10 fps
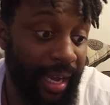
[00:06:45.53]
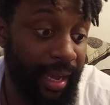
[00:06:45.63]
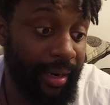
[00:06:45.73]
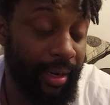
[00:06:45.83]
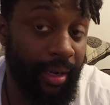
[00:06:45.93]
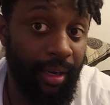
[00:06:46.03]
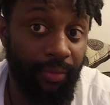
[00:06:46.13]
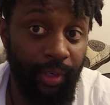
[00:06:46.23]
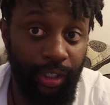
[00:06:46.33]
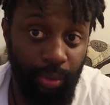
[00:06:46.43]
got a
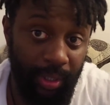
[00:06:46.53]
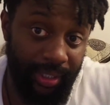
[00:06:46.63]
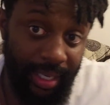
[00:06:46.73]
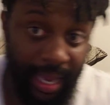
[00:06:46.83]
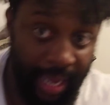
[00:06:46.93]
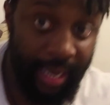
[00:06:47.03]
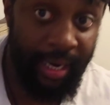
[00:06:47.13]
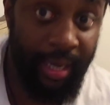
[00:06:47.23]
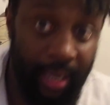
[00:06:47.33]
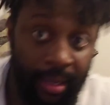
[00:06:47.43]
retwist
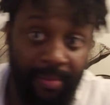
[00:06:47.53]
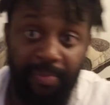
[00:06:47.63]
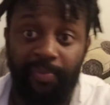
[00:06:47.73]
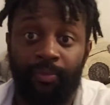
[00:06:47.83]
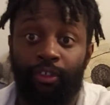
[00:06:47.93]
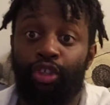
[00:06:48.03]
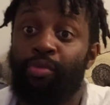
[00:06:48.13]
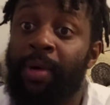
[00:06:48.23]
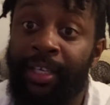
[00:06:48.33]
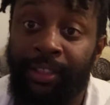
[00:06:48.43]
in
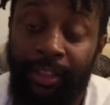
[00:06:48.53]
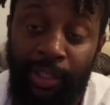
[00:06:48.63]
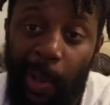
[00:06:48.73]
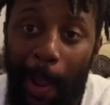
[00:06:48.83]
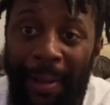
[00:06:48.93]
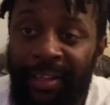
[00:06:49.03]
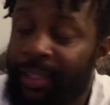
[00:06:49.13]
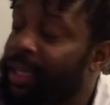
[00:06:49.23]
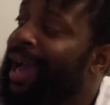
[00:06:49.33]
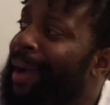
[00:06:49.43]
2 months.
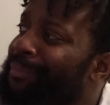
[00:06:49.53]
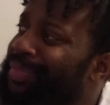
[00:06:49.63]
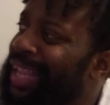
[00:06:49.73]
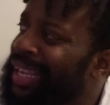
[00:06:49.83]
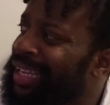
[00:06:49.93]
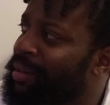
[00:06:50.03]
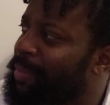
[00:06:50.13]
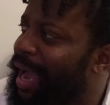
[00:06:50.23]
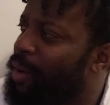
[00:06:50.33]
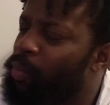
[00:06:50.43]
I
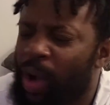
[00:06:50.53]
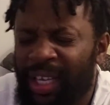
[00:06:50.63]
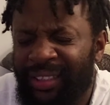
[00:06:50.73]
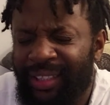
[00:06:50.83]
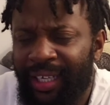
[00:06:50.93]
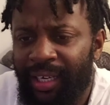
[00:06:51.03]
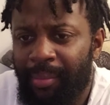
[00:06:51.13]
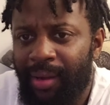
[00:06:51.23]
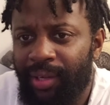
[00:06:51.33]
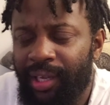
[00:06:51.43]
was thinking
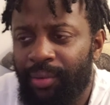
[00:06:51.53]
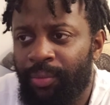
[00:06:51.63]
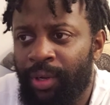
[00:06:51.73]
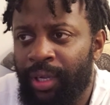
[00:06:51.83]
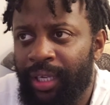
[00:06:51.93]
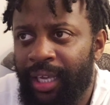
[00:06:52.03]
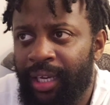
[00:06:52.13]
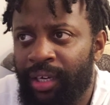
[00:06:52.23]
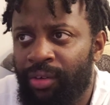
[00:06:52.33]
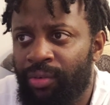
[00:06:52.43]
about getting
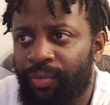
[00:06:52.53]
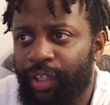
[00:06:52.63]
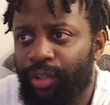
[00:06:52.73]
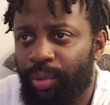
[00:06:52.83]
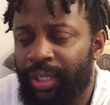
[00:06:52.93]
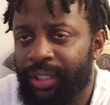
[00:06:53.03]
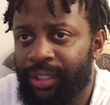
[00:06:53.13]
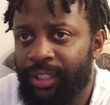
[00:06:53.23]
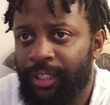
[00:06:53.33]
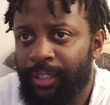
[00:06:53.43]
a new retwist